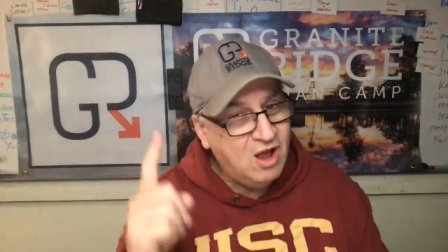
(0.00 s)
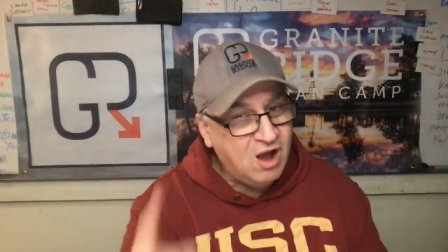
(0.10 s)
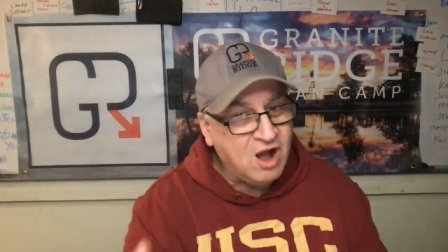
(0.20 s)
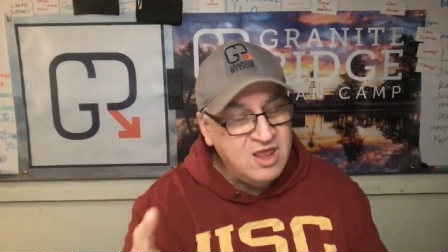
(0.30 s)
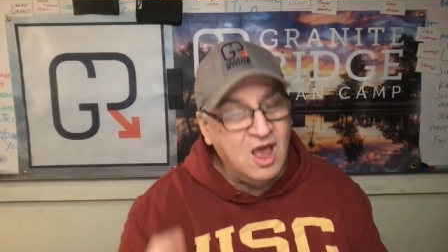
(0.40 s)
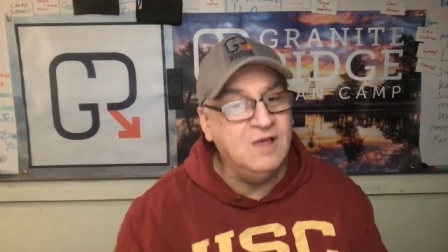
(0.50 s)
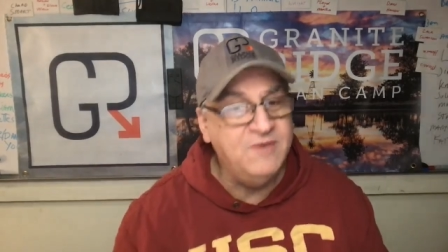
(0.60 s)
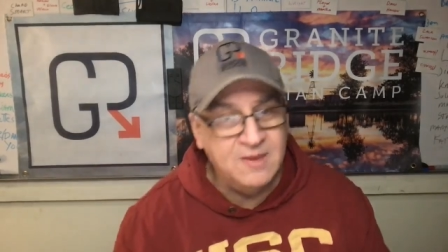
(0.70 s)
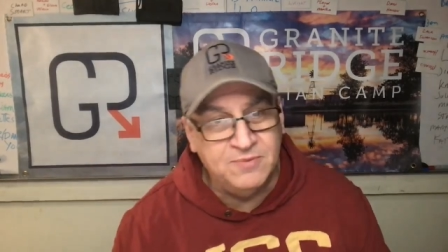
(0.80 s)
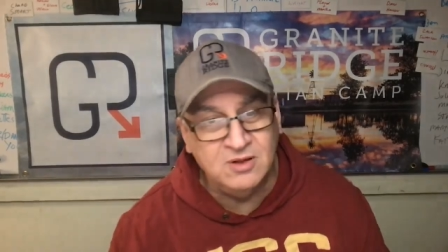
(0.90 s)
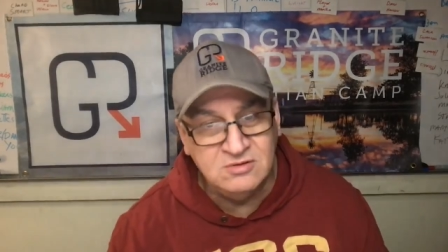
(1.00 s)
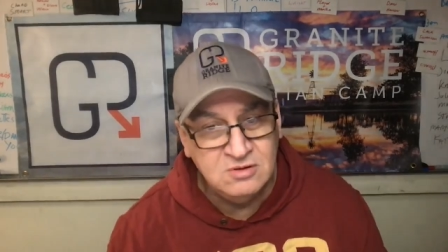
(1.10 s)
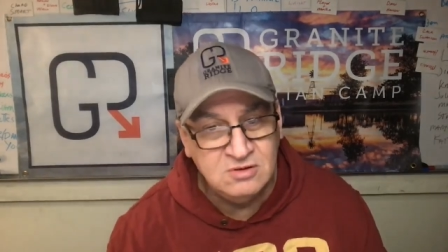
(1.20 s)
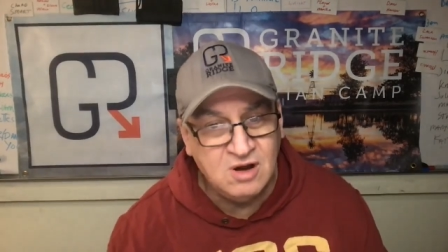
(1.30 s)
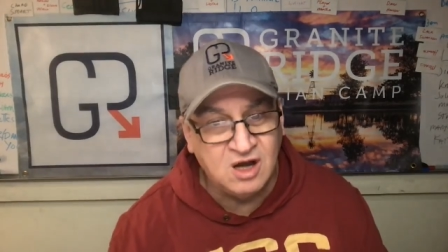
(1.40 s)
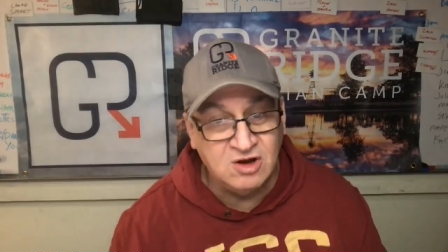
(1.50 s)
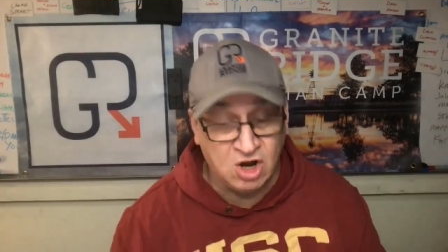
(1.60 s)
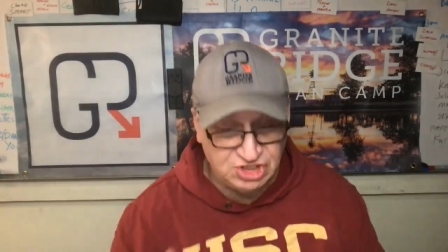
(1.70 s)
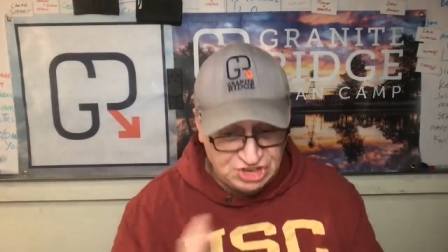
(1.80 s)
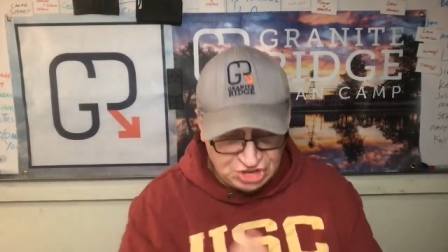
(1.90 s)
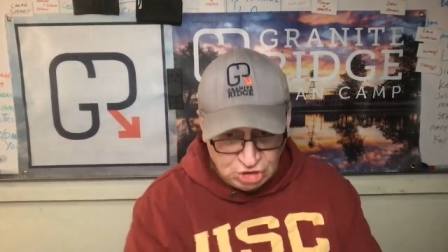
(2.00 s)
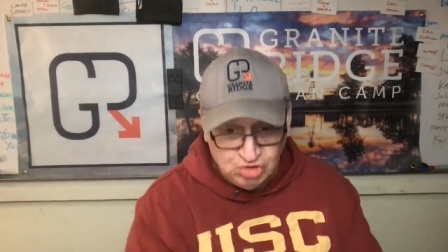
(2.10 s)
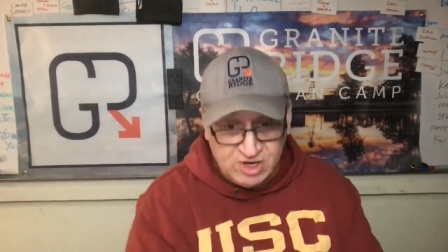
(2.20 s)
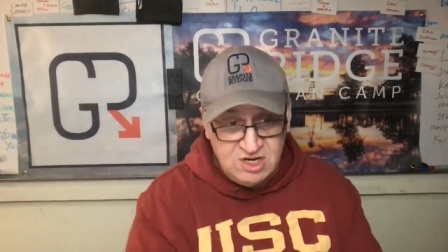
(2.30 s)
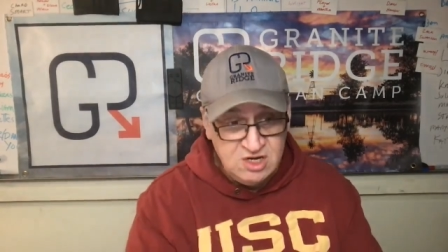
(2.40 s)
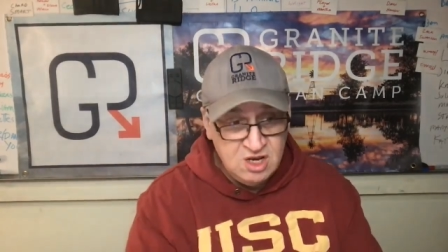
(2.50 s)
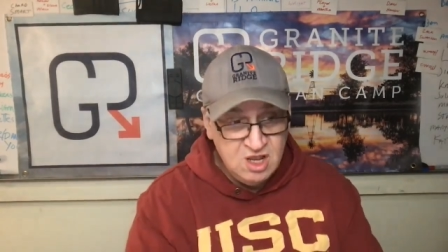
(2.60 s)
Our young people, our, our children,